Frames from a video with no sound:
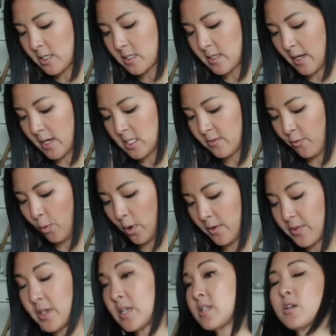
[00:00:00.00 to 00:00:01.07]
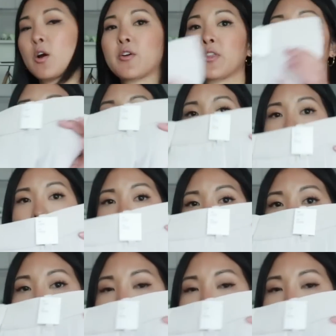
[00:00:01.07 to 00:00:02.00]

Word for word: a size four. These are the matte